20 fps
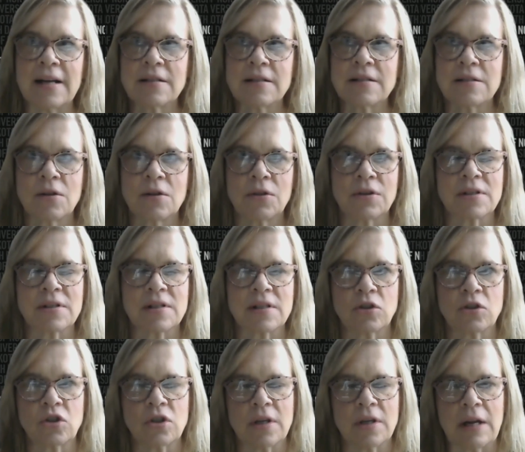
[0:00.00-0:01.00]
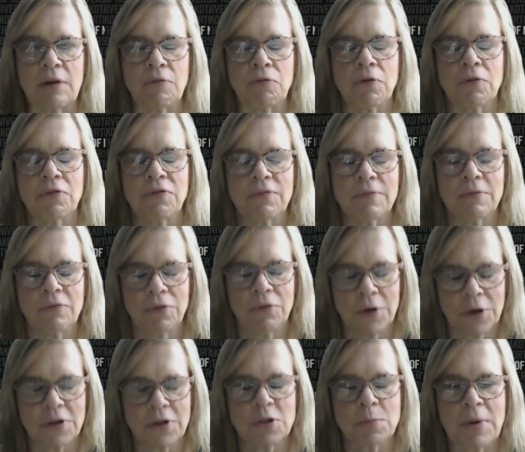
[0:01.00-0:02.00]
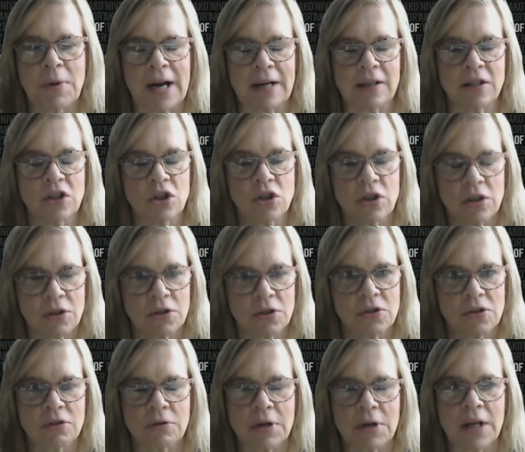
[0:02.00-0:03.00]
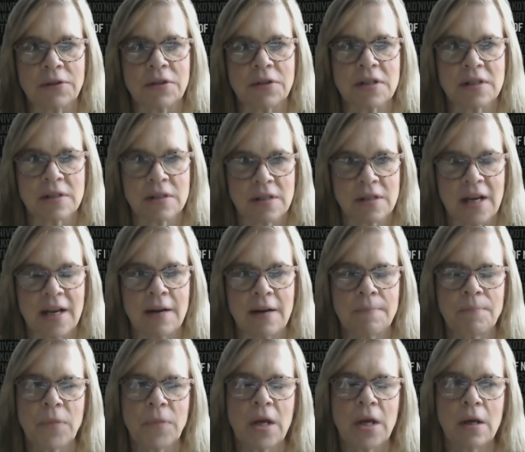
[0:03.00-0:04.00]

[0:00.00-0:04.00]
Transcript: Also, there's such a need for nurse practitioners throughout the state.